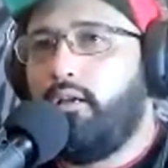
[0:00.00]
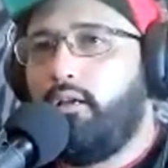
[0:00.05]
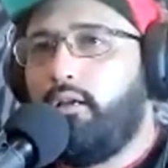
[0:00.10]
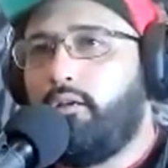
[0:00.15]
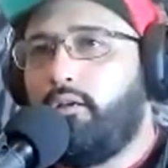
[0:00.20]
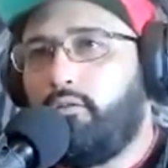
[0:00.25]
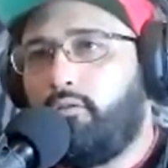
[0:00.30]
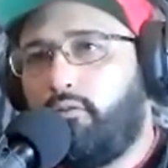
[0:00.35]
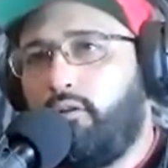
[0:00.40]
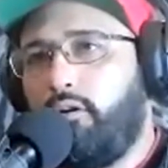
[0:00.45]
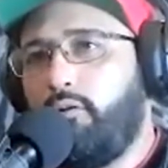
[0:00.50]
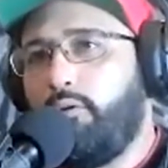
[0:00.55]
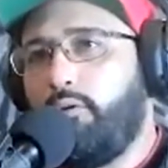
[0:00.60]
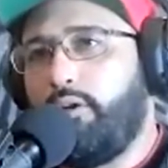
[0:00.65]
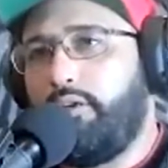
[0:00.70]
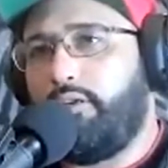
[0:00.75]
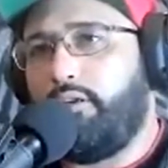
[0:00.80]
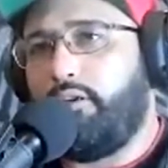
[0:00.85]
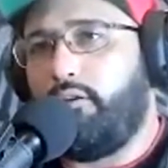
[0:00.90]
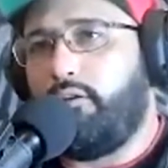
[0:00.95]

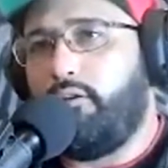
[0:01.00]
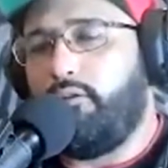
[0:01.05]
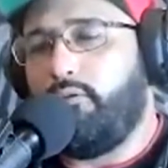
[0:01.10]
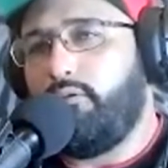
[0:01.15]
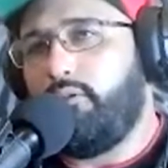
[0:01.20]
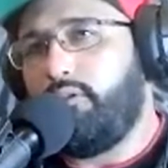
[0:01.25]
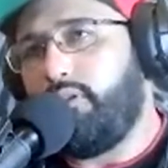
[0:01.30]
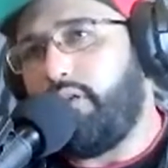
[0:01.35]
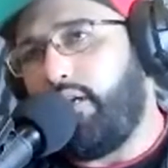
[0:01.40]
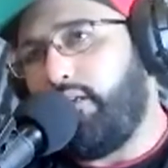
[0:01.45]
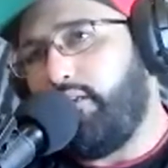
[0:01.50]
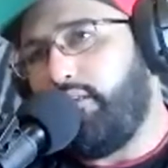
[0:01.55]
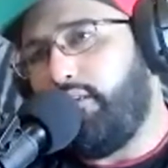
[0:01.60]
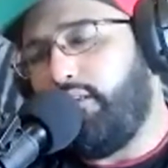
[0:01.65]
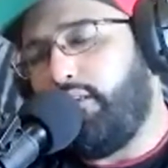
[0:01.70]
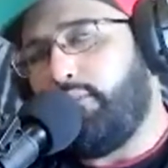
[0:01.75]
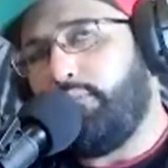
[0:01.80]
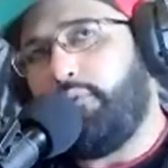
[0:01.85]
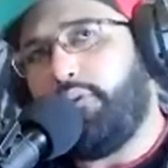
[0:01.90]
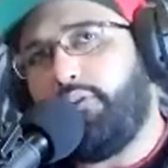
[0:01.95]
growing your own
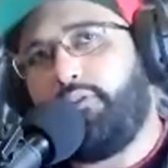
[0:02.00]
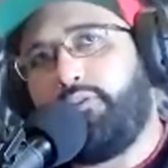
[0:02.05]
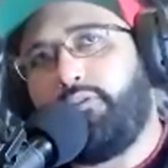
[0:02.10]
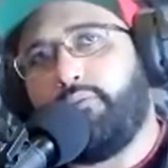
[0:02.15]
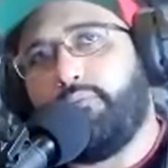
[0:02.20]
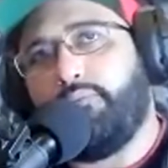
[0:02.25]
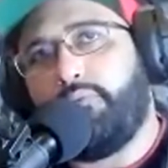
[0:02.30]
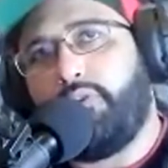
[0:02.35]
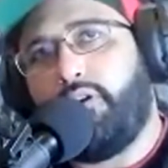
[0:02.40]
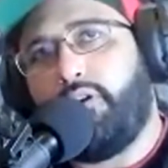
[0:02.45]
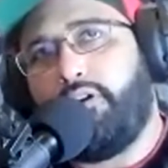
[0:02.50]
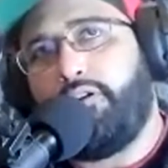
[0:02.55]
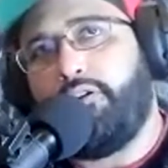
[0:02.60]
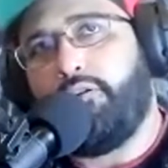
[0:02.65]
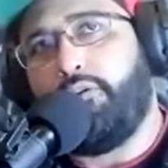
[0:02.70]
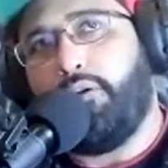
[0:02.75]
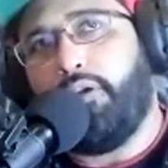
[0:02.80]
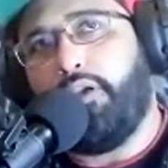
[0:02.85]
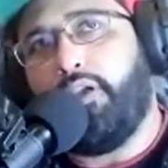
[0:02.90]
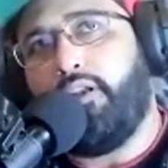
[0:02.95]
psychedelic mushrooms? Are
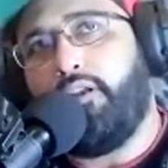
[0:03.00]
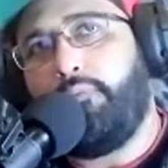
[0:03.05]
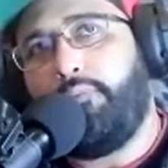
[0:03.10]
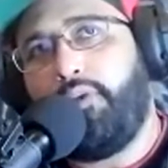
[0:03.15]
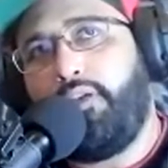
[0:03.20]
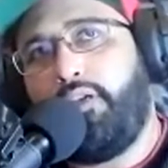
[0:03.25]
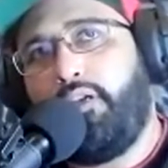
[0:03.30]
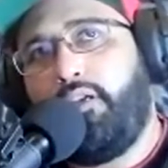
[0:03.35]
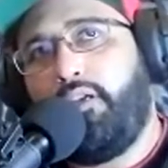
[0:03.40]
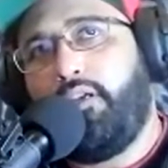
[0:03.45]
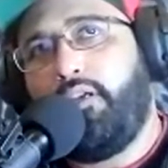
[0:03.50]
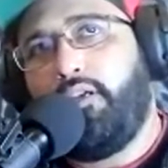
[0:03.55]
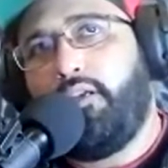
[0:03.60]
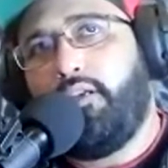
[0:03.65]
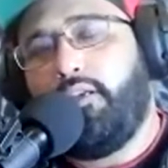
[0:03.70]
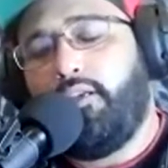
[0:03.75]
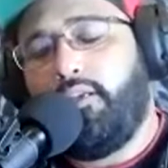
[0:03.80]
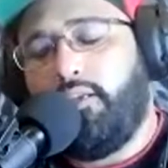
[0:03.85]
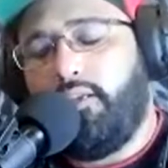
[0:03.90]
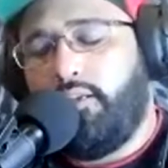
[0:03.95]
you kidding me?
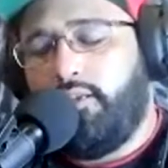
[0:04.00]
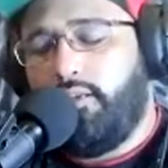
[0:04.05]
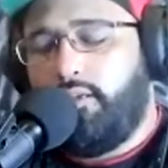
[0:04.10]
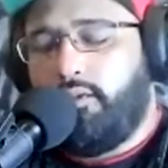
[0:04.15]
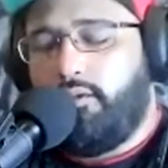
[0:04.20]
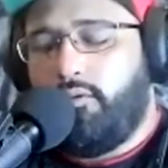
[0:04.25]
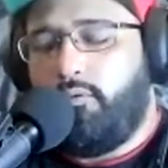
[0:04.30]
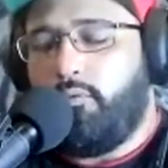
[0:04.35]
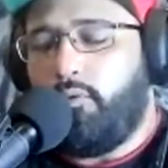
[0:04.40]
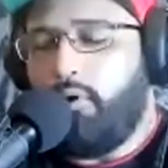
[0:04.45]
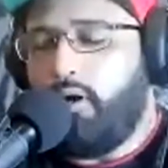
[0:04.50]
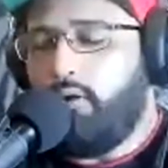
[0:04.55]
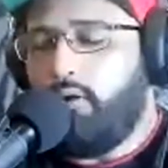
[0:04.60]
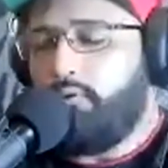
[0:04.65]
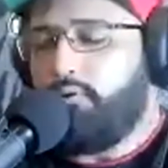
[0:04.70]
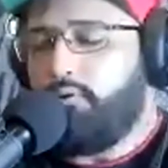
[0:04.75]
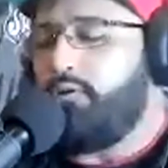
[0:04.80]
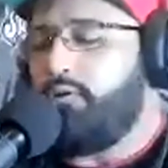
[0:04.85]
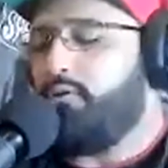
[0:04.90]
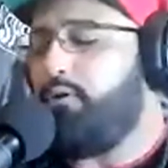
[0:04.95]
Why
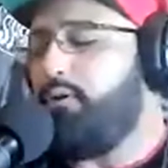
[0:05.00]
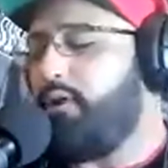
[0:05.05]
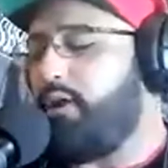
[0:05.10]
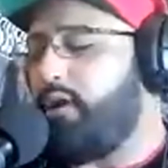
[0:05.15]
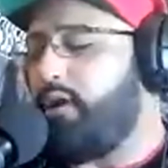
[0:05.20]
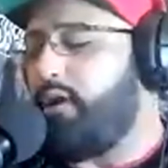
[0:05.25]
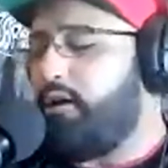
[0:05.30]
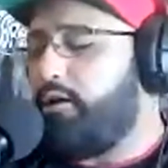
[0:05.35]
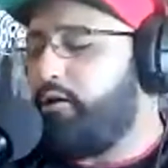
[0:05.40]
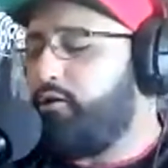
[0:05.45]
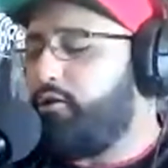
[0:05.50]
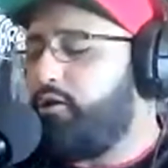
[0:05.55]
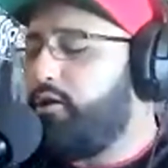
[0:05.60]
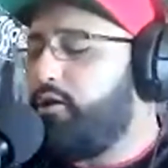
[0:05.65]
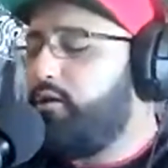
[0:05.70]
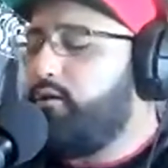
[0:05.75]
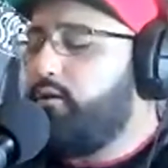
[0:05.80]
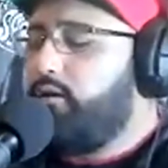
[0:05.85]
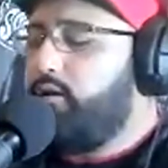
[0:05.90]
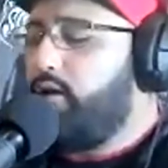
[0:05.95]
would you do that? Are you trying to
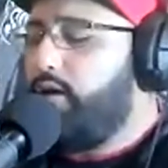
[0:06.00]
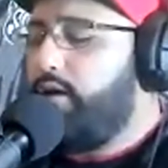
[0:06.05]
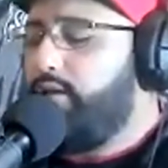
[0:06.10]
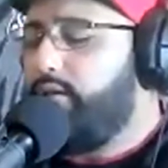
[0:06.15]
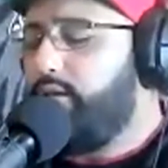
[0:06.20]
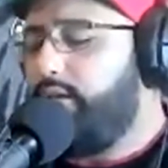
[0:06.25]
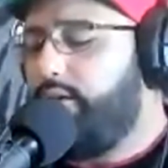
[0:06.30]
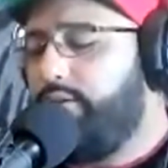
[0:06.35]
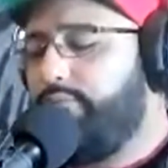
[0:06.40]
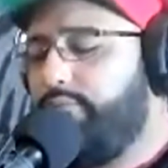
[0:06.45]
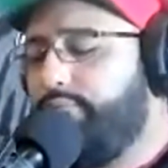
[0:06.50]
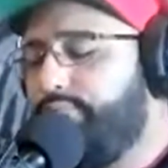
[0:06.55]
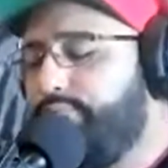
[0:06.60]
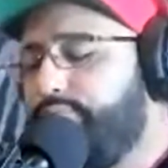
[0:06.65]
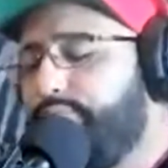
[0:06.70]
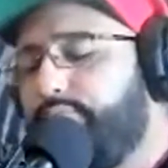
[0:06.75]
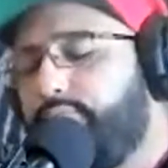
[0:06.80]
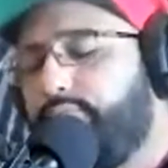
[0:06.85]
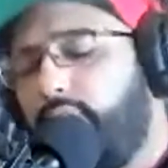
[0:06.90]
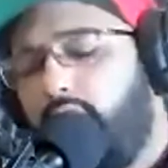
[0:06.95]
go crazy?
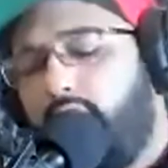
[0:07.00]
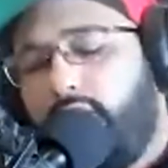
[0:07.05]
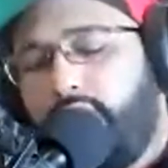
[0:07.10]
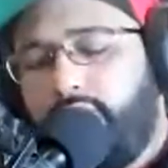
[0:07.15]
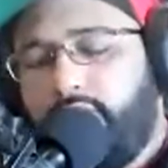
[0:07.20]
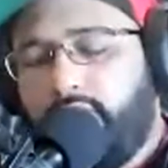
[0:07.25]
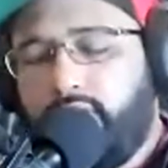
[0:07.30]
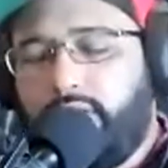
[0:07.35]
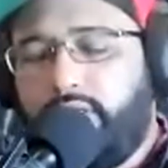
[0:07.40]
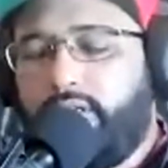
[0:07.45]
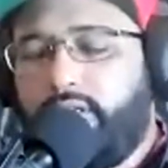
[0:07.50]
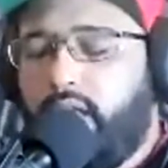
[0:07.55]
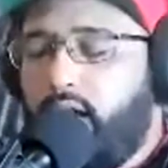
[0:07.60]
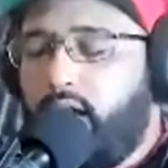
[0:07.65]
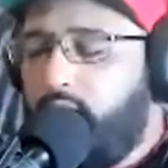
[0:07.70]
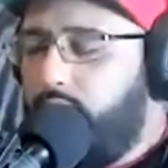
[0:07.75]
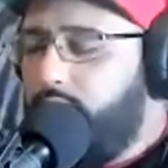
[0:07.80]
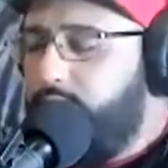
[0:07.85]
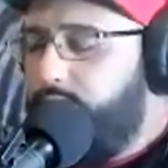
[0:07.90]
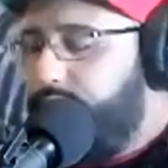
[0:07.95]
Obviously not.